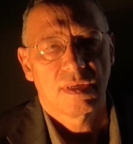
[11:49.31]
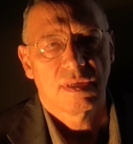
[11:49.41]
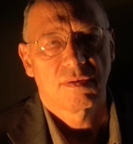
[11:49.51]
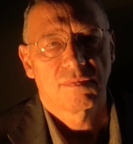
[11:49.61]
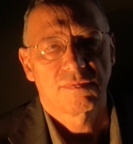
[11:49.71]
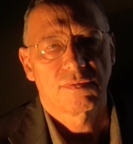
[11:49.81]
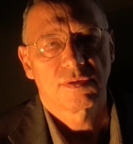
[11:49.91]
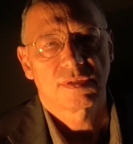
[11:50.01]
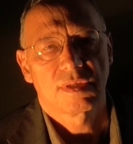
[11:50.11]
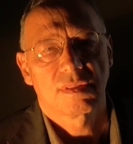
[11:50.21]

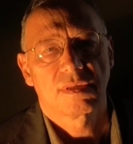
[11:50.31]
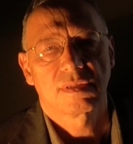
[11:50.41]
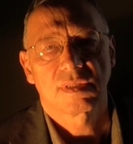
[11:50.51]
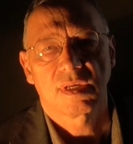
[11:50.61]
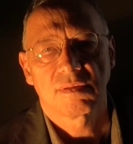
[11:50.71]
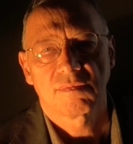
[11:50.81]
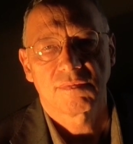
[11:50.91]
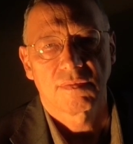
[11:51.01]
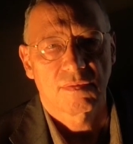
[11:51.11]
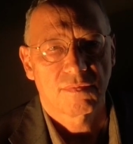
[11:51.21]
in the Sun
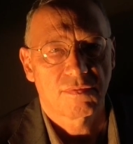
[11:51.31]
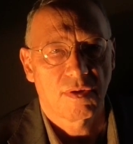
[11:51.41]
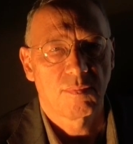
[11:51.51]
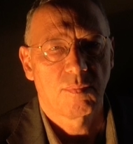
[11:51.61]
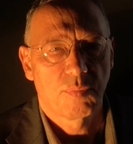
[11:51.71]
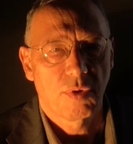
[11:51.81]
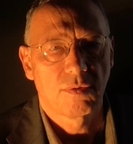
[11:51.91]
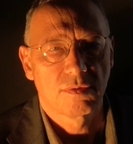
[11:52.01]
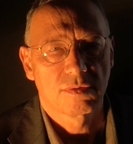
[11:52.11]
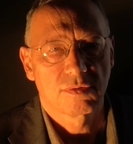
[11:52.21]
from
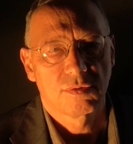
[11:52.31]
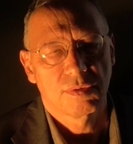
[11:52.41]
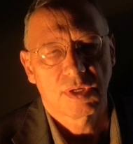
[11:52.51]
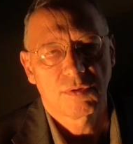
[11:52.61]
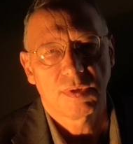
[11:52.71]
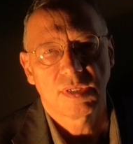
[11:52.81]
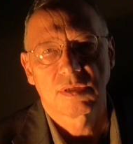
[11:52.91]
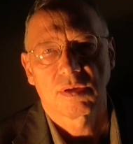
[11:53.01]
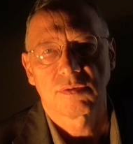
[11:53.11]
pole to equator,